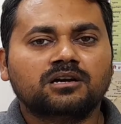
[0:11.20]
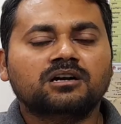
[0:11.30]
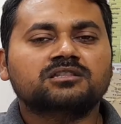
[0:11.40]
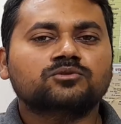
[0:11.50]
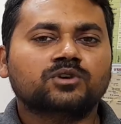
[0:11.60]

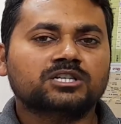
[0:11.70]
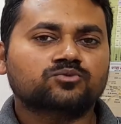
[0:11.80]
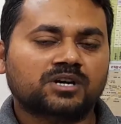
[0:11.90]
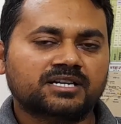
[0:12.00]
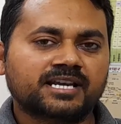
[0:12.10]
Otherwise,
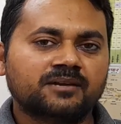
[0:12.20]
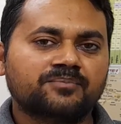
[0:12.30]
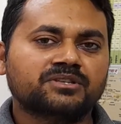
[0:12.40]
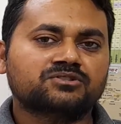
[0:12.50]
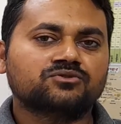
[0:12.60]
what
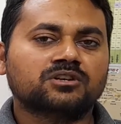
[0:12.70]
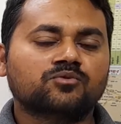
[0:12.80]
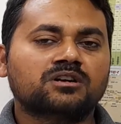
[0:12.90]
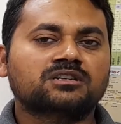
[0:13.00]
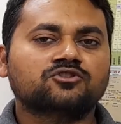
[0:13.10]
happens to the
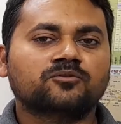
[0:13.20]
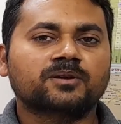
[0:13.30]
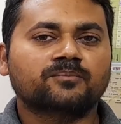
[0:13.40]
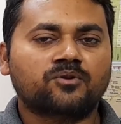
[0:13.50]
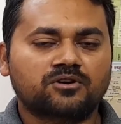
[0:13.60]
water of
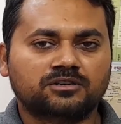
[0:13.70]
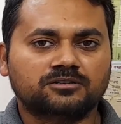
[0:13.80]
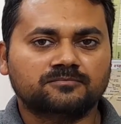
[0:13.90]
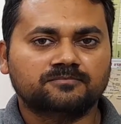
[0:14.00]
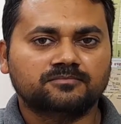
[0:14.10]
a pond?
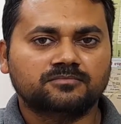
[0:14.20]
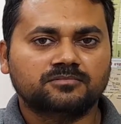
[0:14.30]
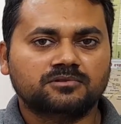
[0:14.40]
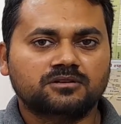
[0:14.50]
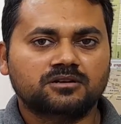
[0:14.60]

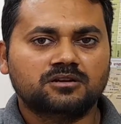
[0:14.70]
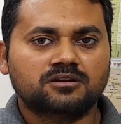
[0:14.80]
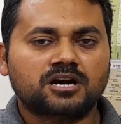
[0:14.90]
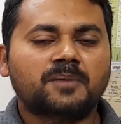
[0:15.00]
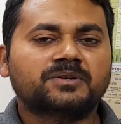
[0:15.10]

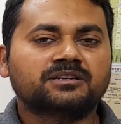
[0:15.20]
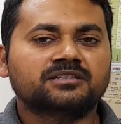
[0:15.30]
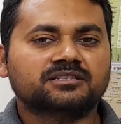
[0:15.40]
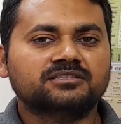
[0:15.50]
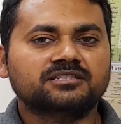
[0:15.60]
After a
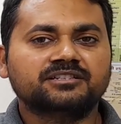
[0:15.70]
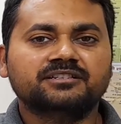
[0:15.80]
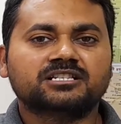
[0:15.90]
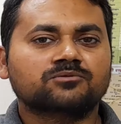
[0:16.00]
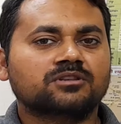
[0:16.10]
certain
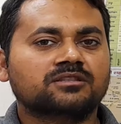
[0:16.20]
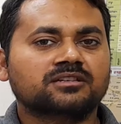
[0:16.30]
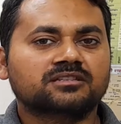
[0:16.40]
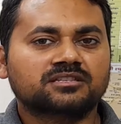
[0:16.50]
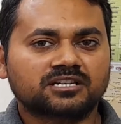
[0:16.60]
interval,
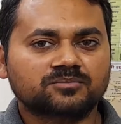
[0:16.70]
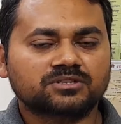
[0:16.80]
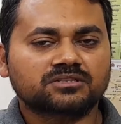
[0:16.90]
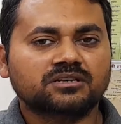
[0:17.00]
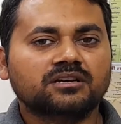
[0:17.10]
the
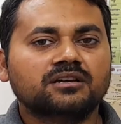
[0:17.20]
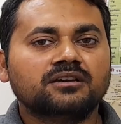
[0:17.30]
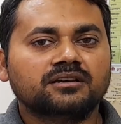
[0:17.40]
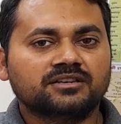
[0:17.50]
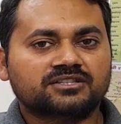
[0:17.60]
germs
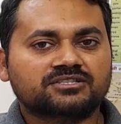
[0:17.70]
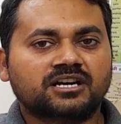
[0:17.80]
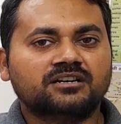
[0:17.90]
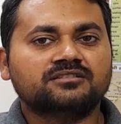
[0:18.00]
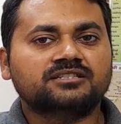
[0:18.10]

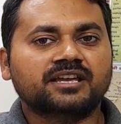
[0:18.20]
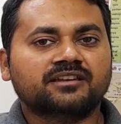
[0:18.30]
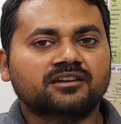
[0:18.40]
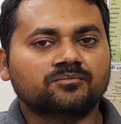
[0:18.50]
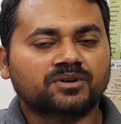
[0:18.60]
start
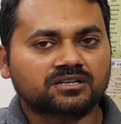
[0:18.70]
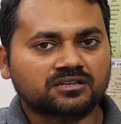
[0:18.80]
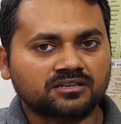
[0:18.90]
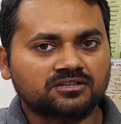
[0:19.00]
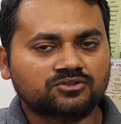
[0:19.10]
taking birth
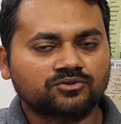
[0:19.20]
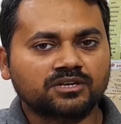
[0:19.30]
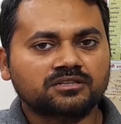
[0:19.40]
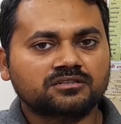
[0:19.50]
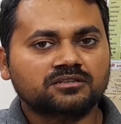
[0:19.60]
into
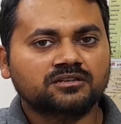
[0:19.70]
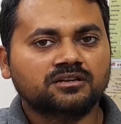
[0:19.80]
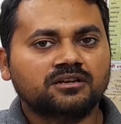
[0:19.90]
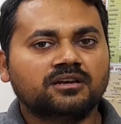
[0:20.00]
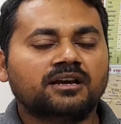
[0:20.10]
it
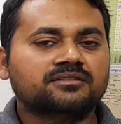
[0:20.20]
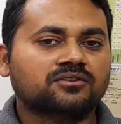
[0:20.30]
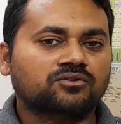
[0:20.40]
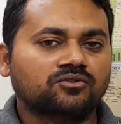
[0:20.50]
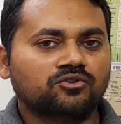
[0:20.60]
and the
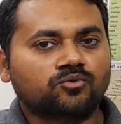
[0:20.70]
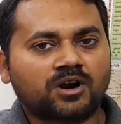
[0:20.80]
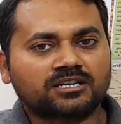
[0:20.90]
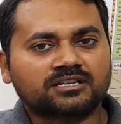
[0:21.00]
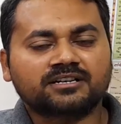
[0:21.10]
whole
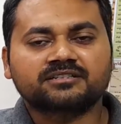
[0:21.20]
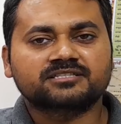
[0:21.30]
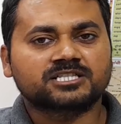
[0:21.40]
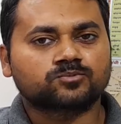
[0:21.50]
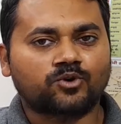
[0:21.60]
water
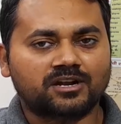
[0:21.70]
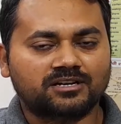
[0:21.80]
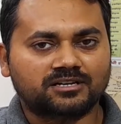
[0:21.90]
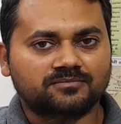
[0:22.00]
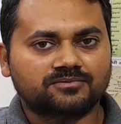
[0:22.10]
gets
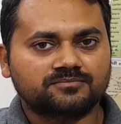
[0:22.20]
spoiled up.